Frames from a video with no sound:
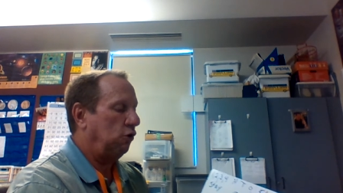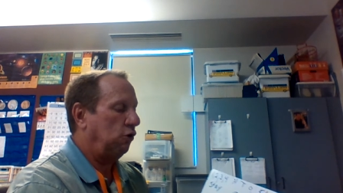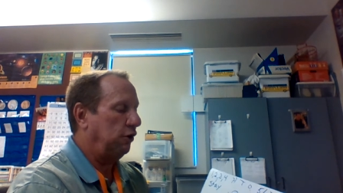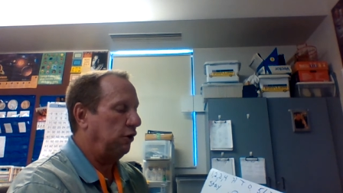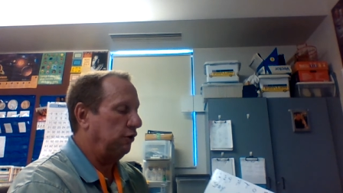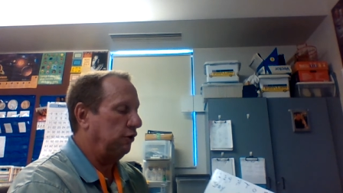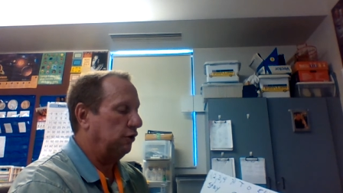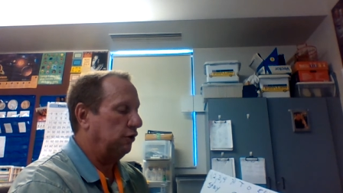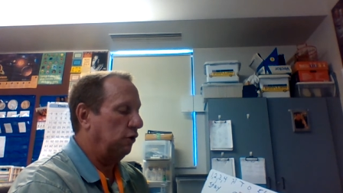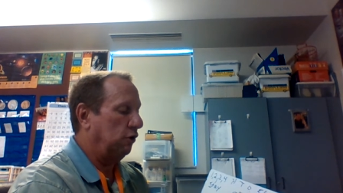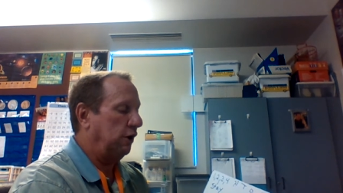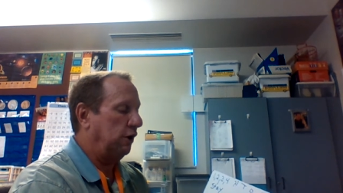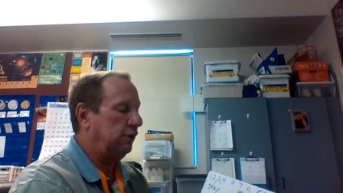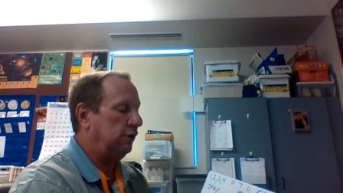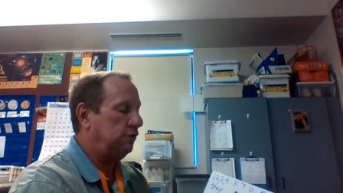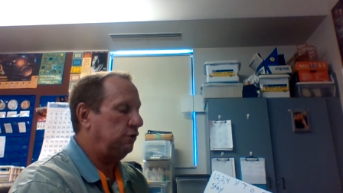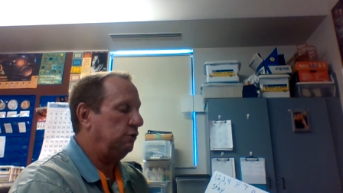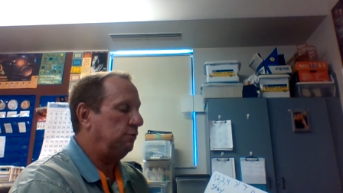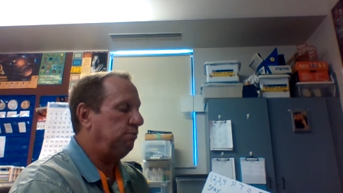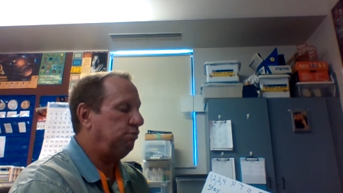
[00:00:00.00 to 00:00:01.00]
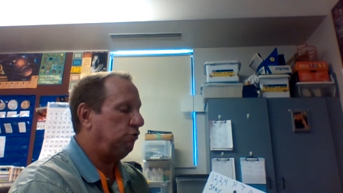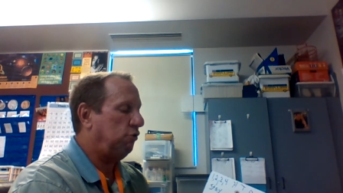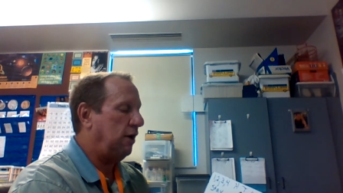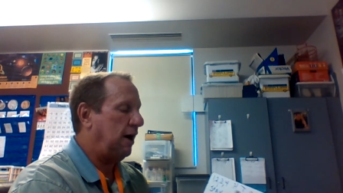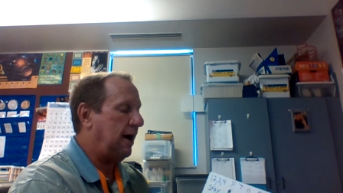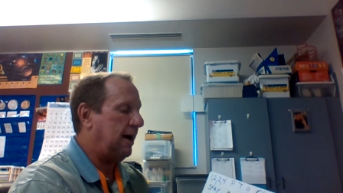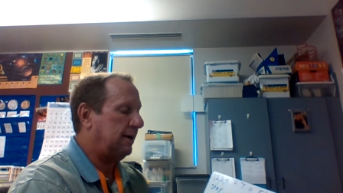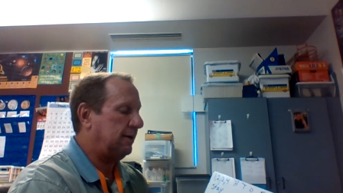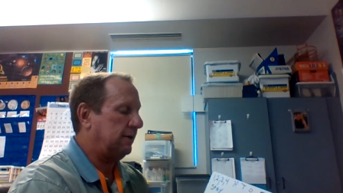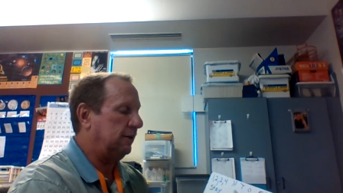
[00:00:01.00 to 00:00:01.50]
or you're going to
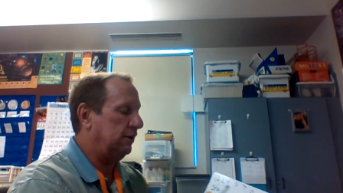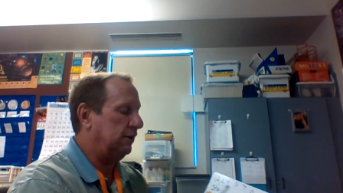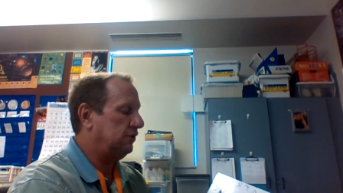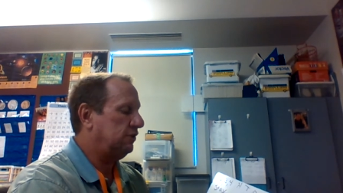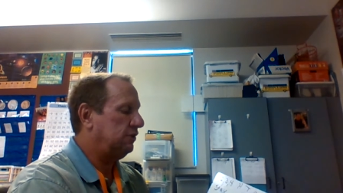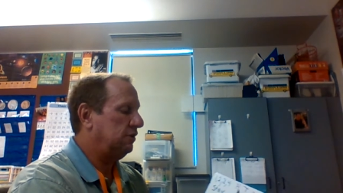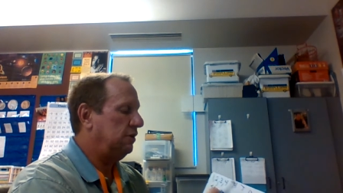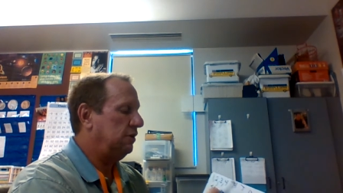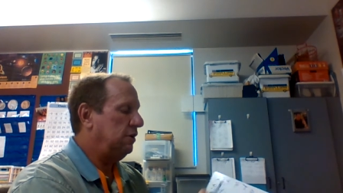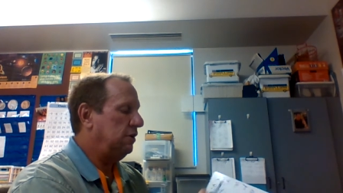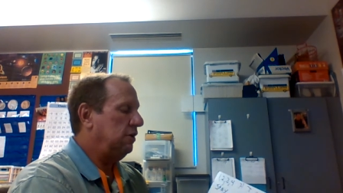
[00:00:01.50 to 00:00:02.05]
practice